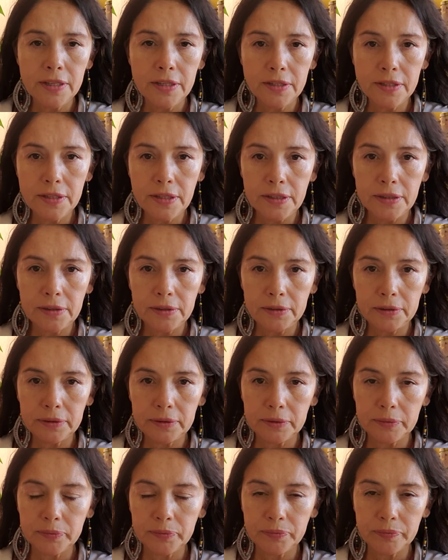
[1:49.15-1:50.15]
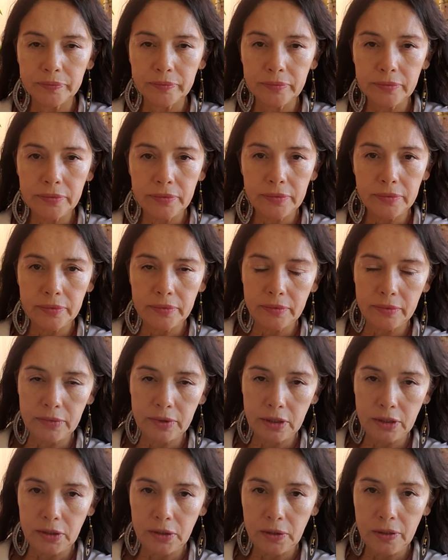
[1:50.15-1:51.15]
So
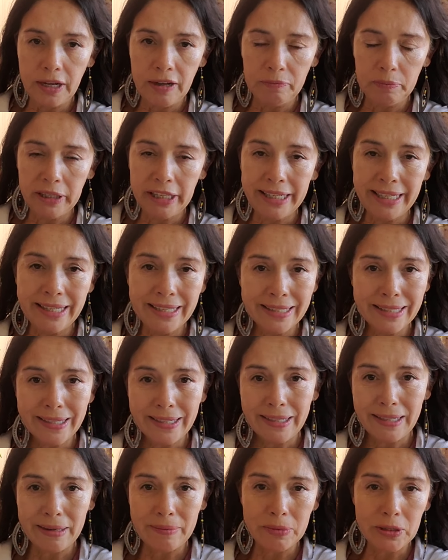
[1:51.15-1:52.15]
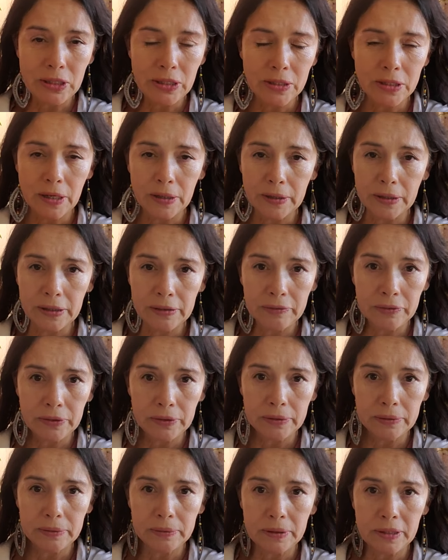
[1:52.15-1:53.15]
you have plenty of time to talk it
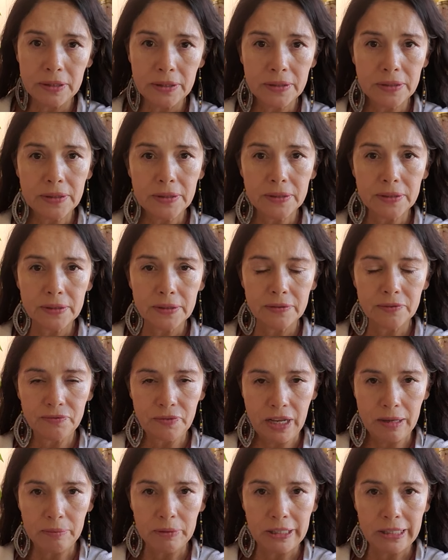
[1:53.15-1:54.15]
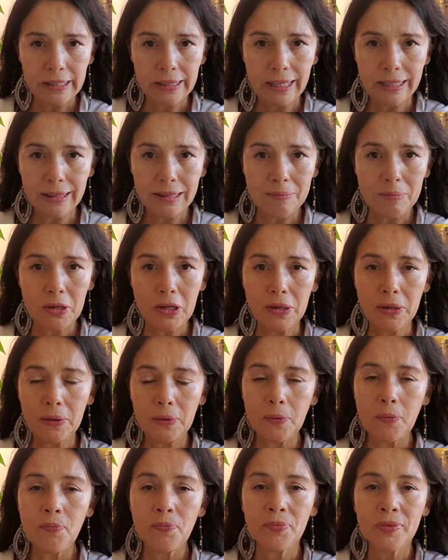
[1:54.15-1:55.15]
over with your family, let them
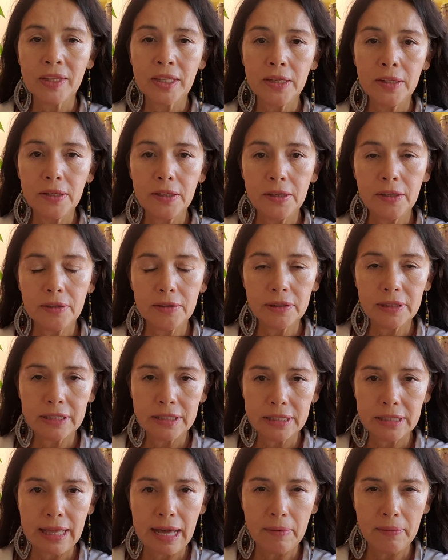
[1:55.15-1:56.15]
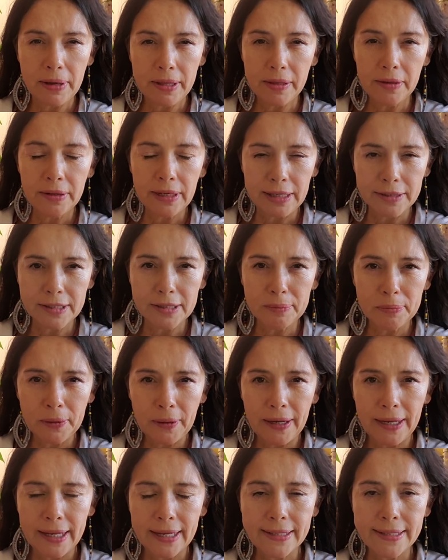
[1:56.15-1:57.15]
know, you know, that way they're not
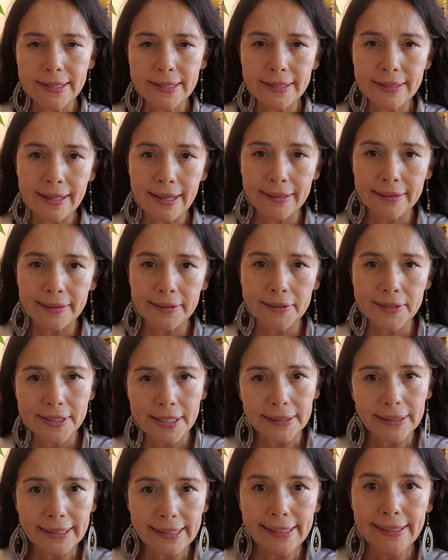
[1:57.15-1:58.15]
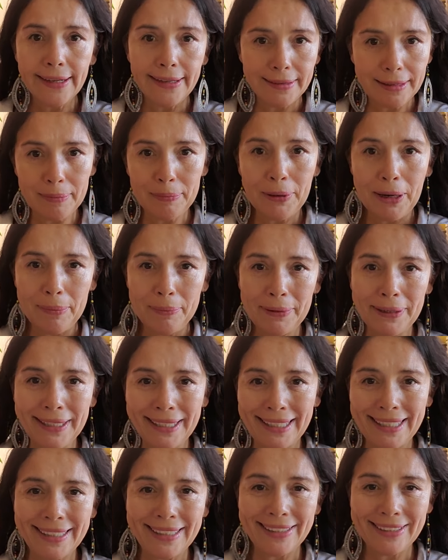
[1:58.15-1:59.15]
surprised that there's a lien on the
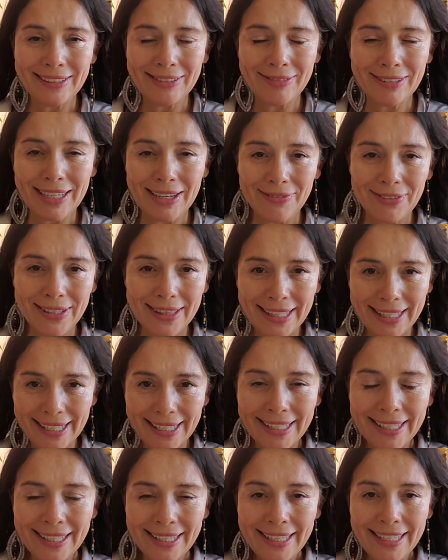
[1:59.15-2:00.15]
property, you know, whenever they